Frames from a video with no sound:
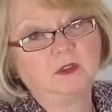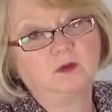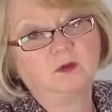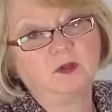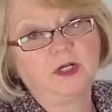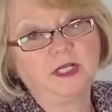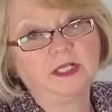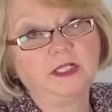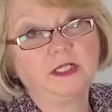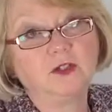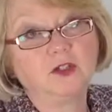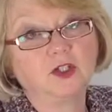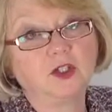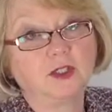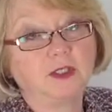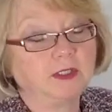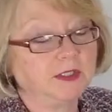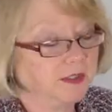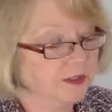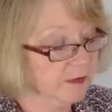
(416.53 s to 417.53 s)
or 8
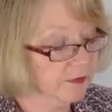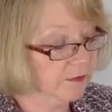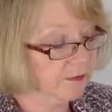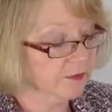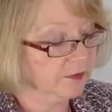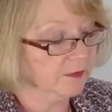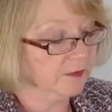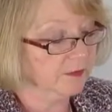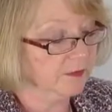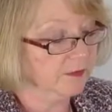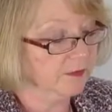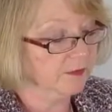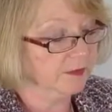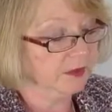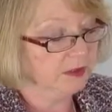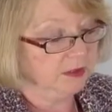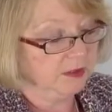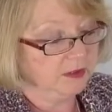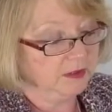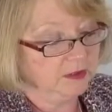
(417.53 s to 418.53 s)
inches from
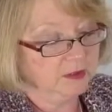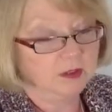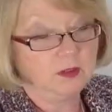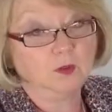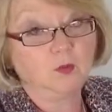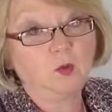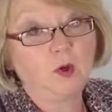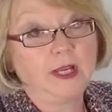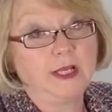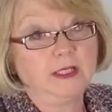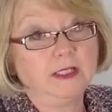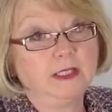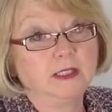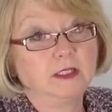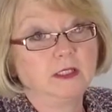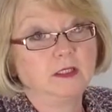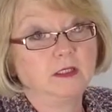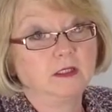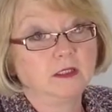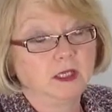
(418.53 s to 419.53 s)
the
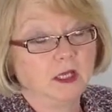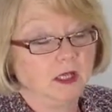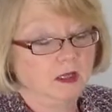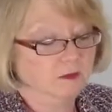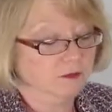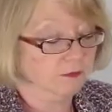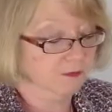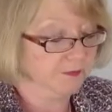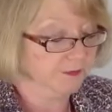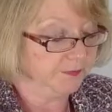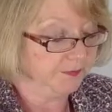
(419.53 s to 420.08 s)
waist down.